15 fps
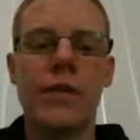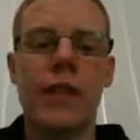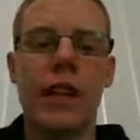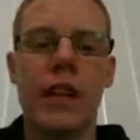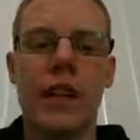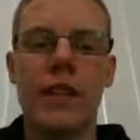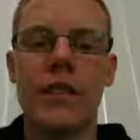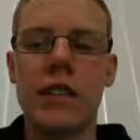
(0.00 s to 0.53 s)

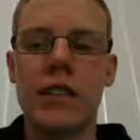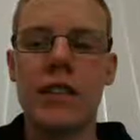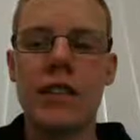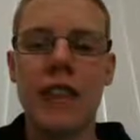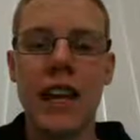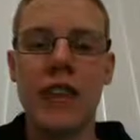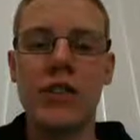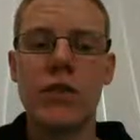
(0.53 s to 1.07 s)
And the
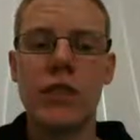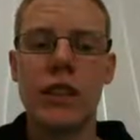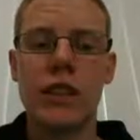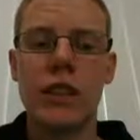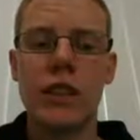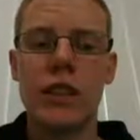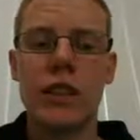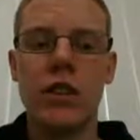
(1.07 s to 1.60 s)
scheduling
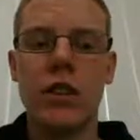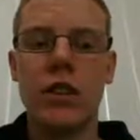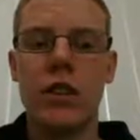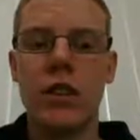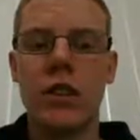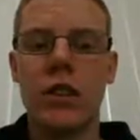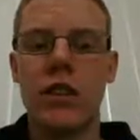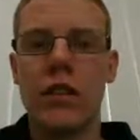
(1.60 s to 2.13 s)

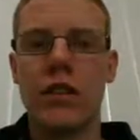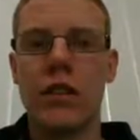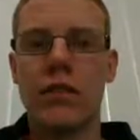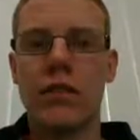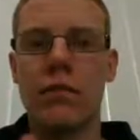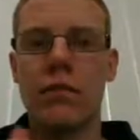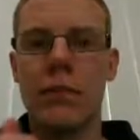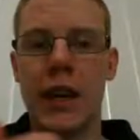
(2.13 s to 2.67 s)

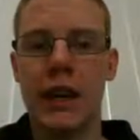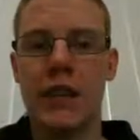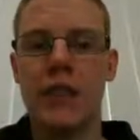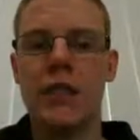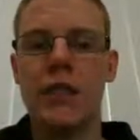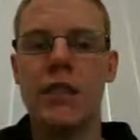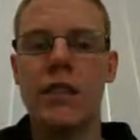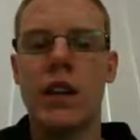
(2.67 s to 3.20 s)
method
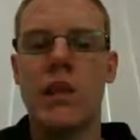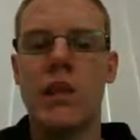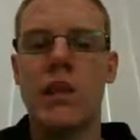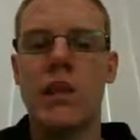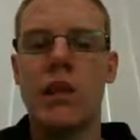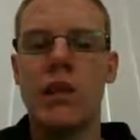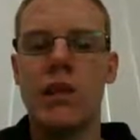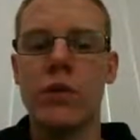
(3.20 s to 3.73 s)
that we
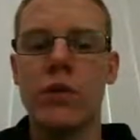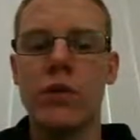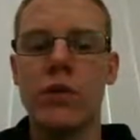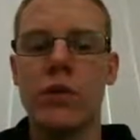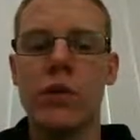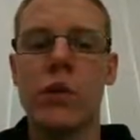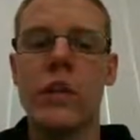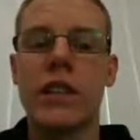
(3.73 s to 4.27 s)
use,
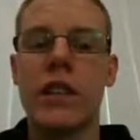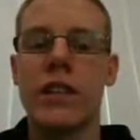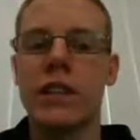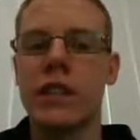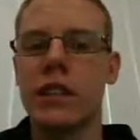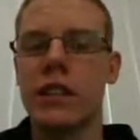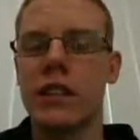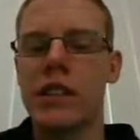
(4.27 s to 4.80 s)
or the
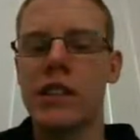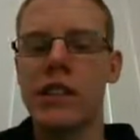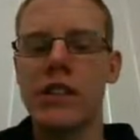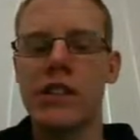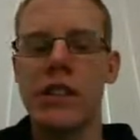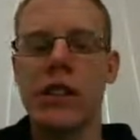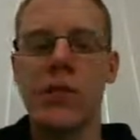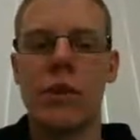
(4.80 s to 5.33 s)
scheduling decisions that we